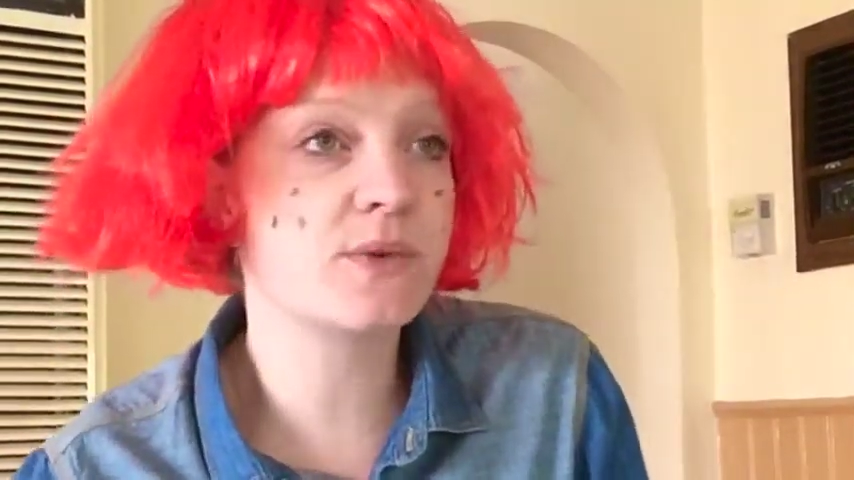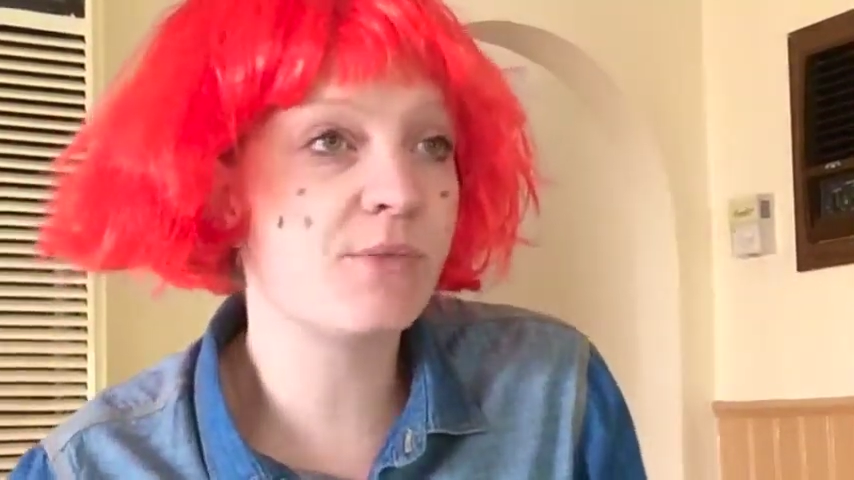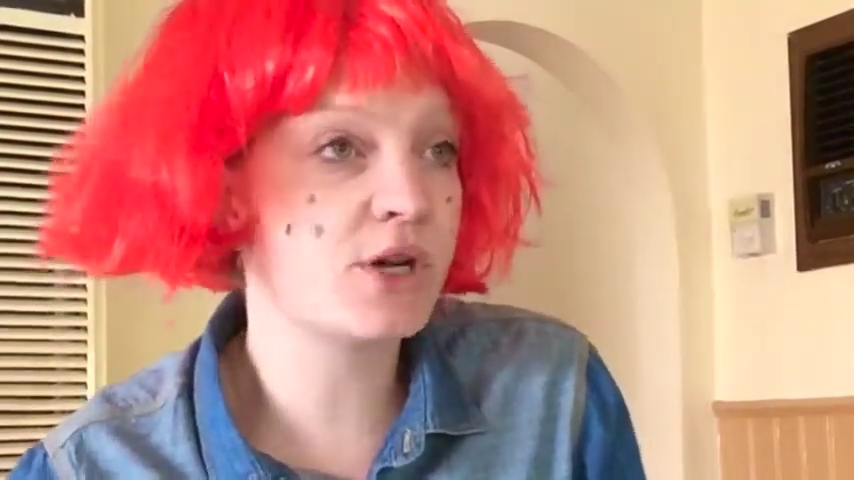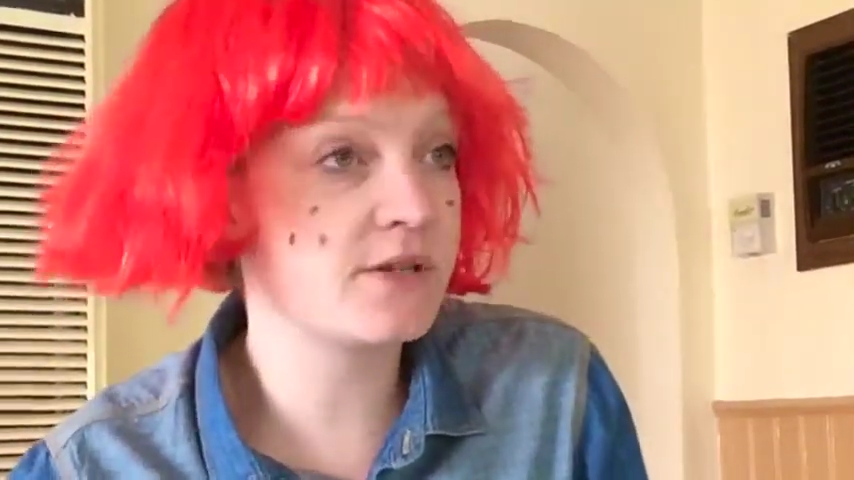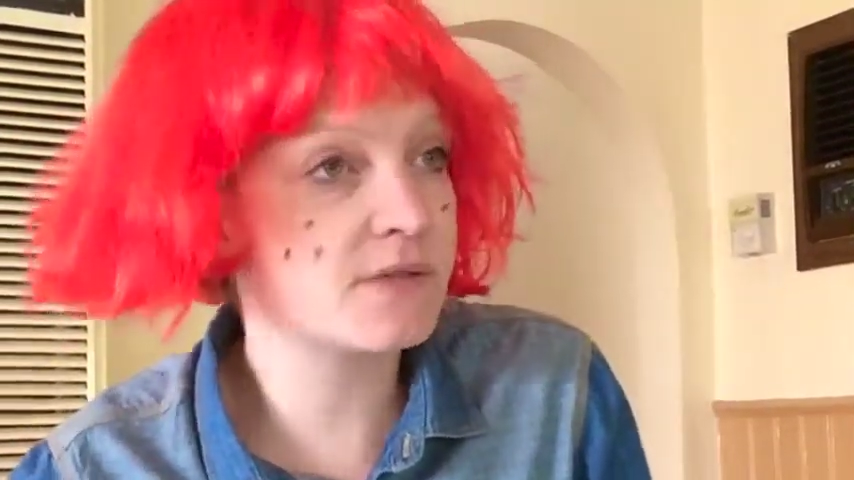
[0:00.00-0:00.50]
we
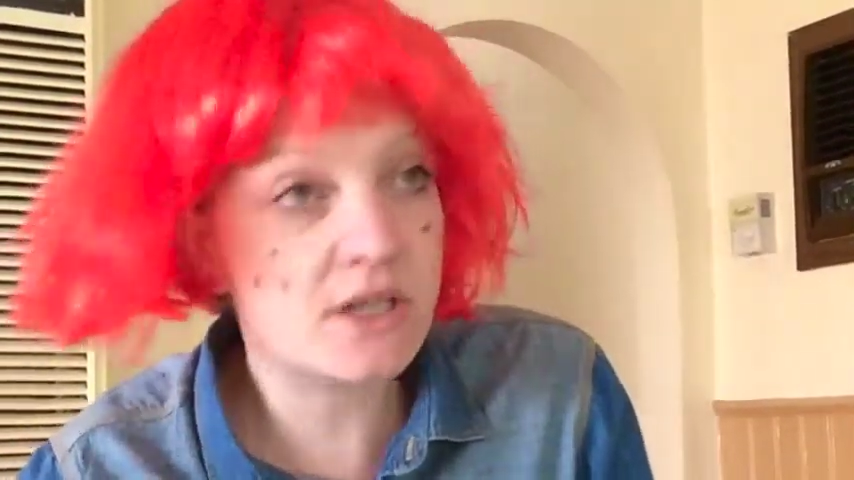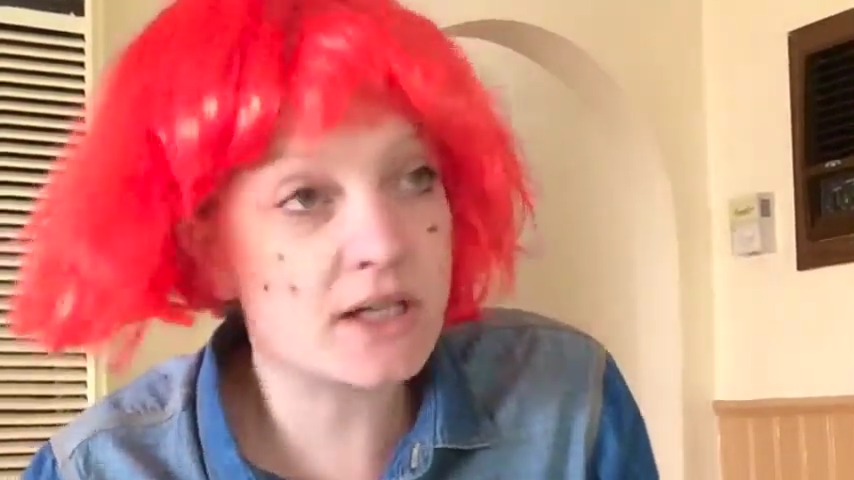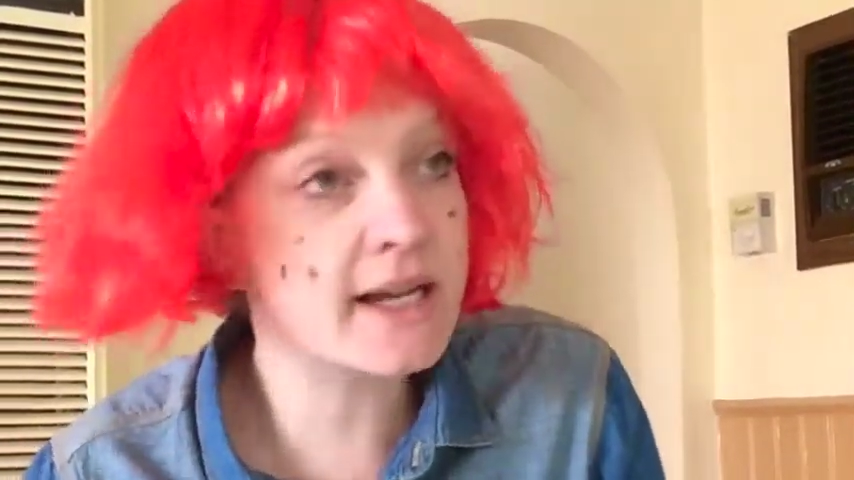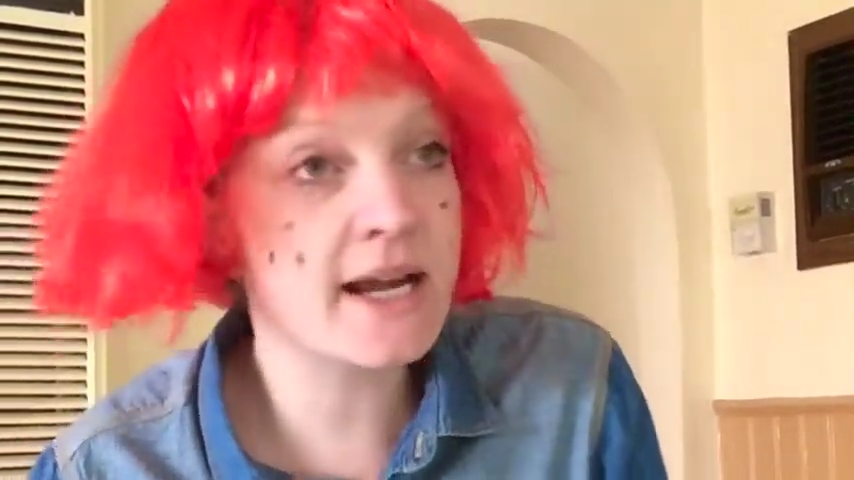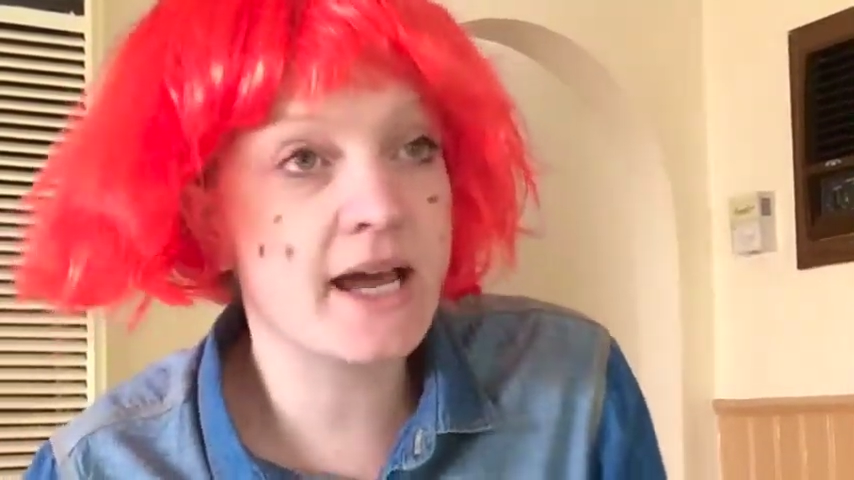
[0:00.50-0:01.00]
might have to
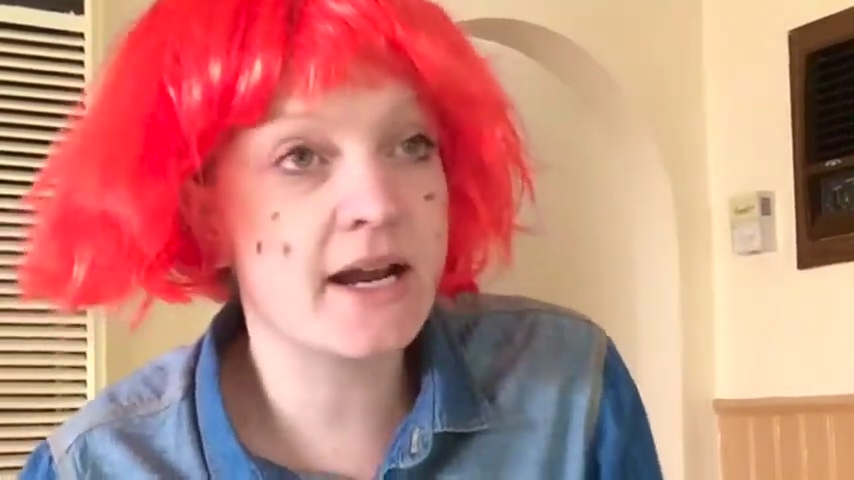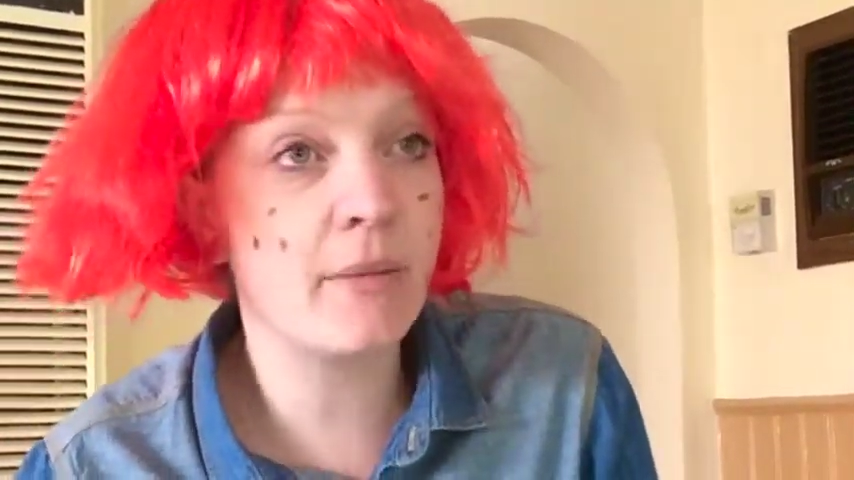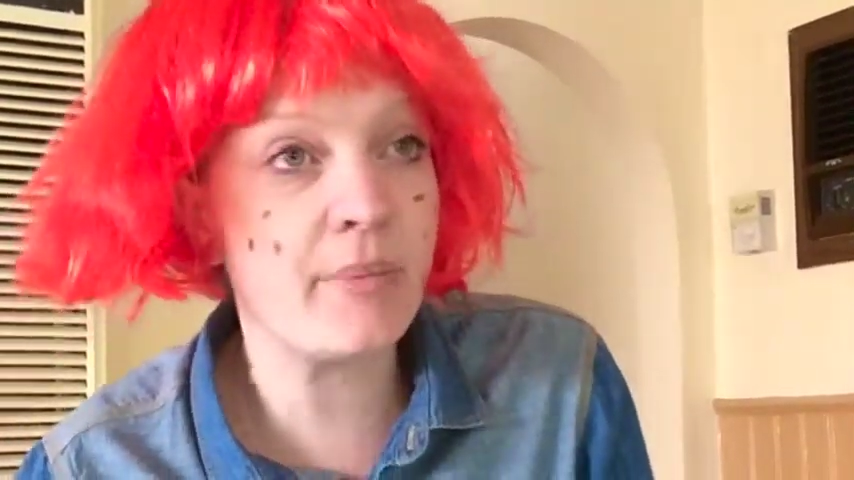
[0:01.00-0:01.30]
clean out our